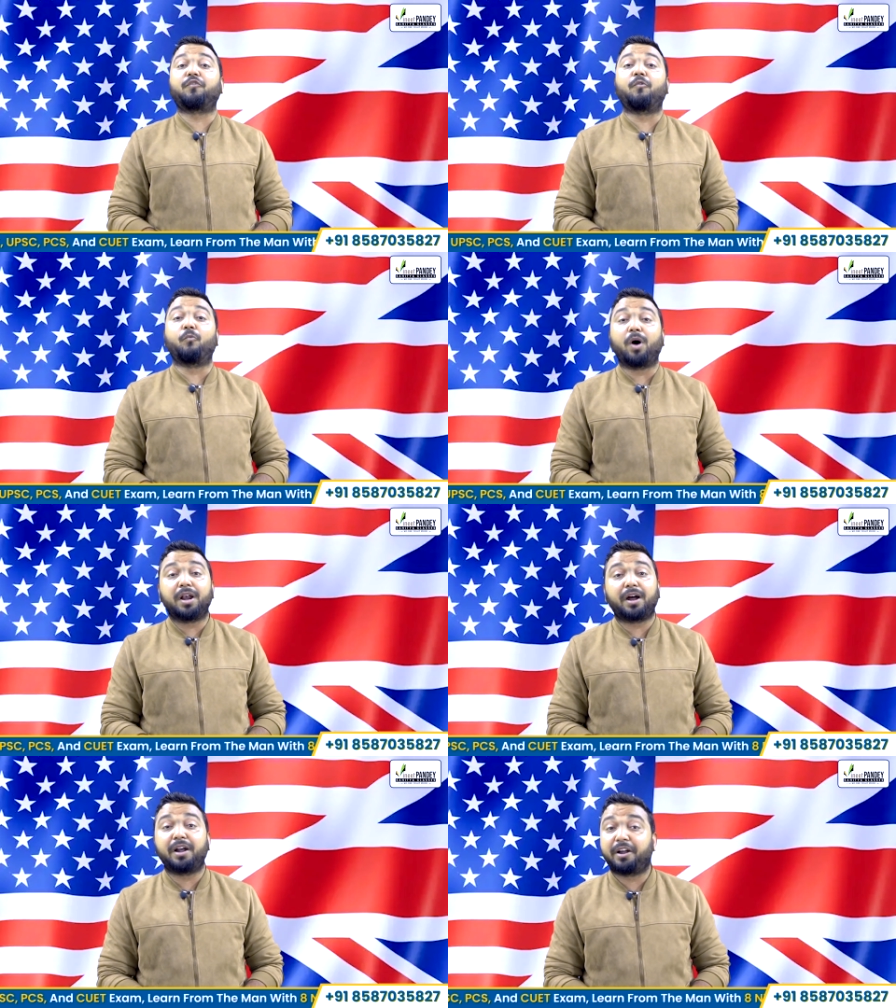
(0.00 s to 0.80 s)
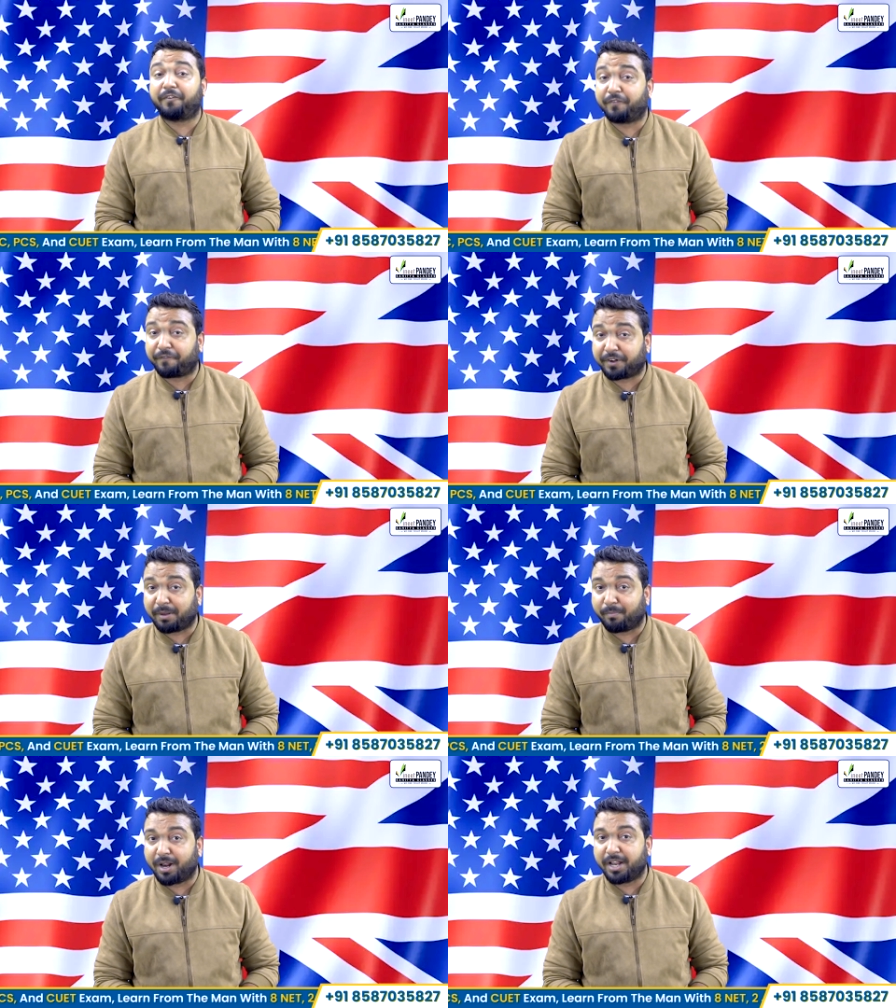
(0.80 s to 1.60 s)
from 150
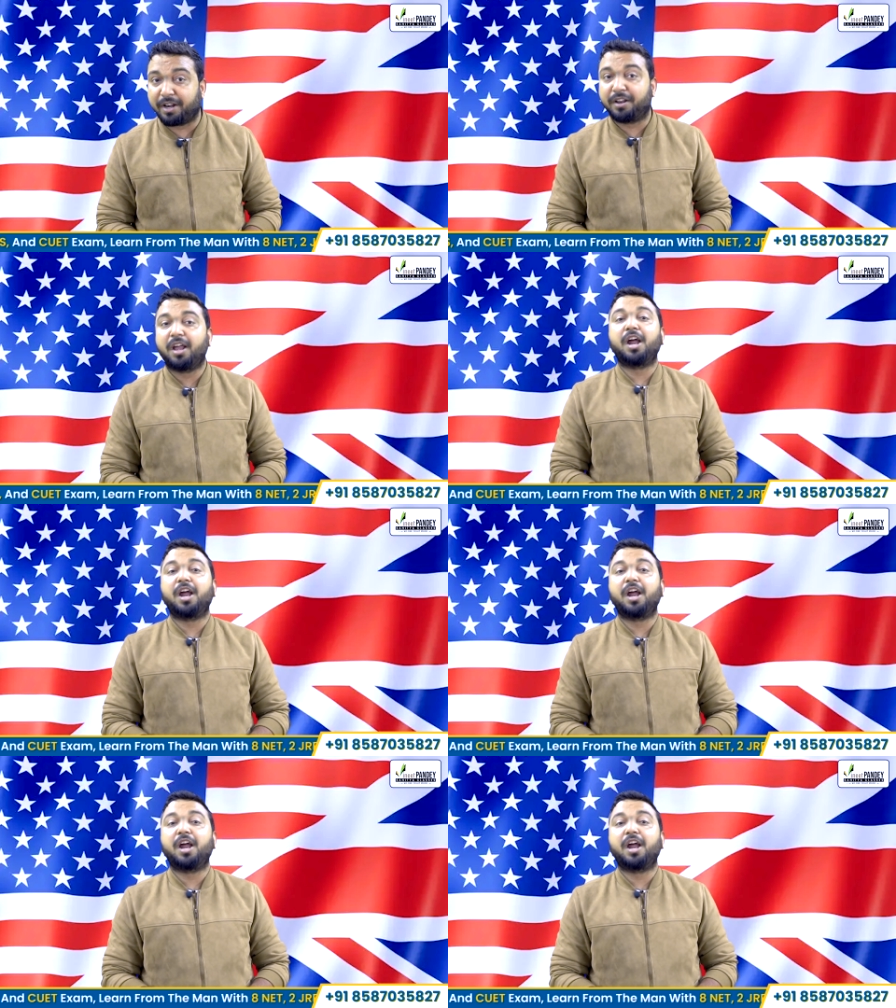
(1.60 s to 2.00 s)
million